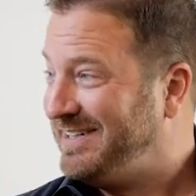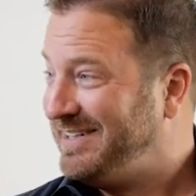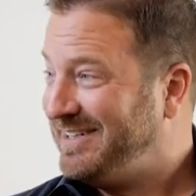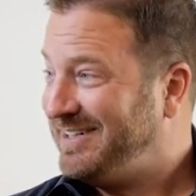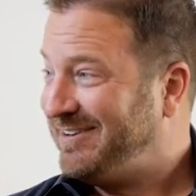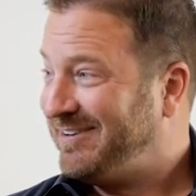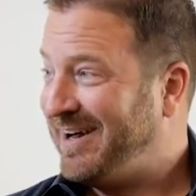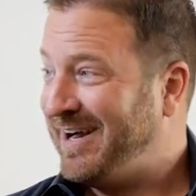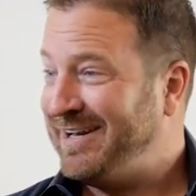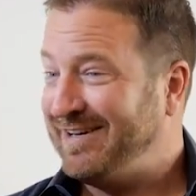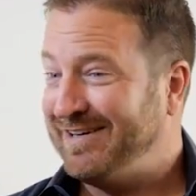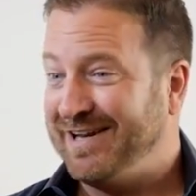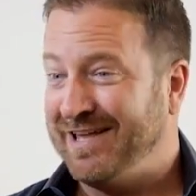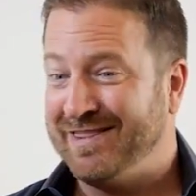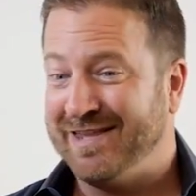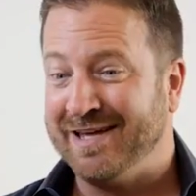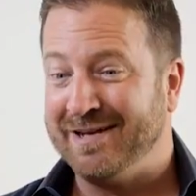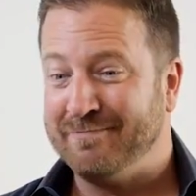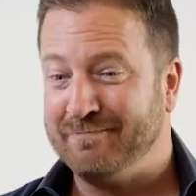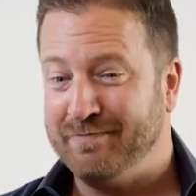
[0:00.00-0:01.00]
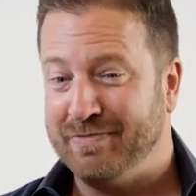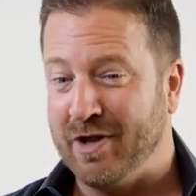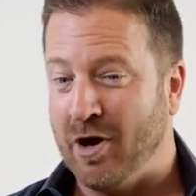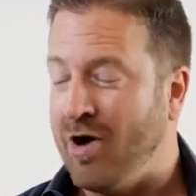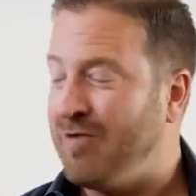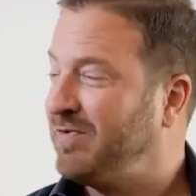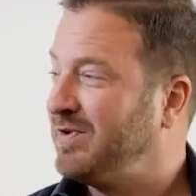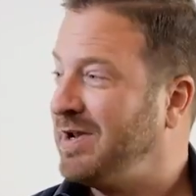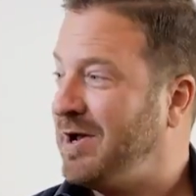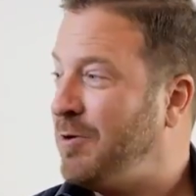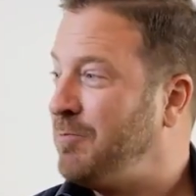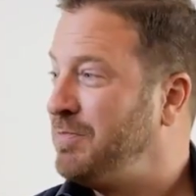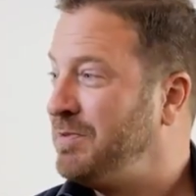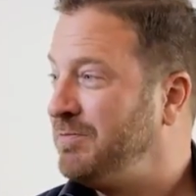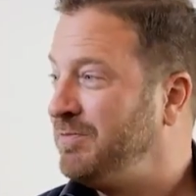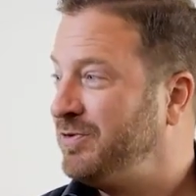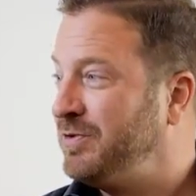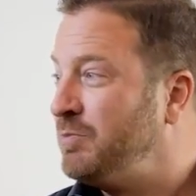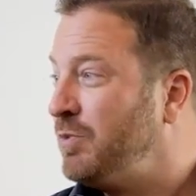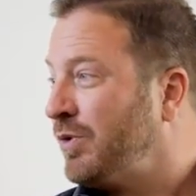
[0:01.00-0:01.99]
right? And then offer to help
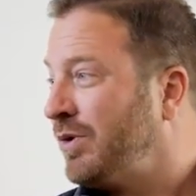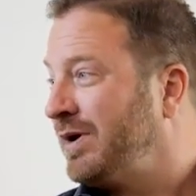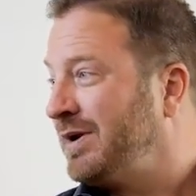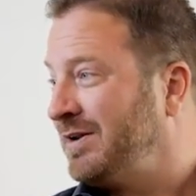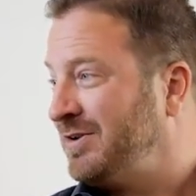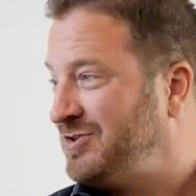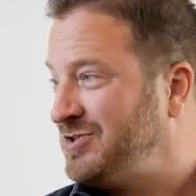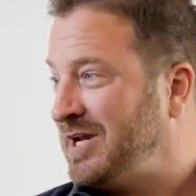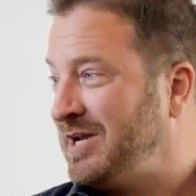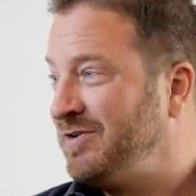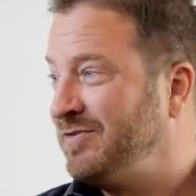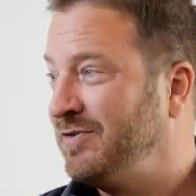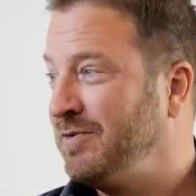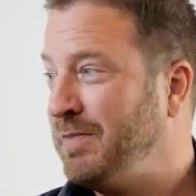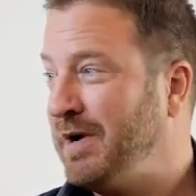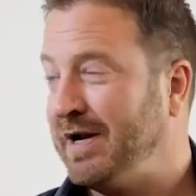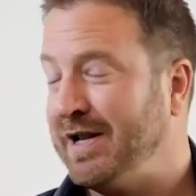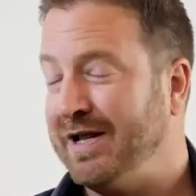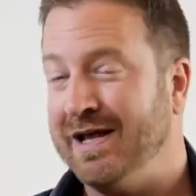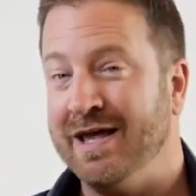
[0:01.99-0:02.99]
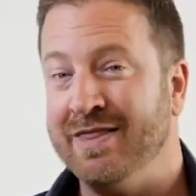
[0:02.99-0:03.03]
them some more in exchange for money.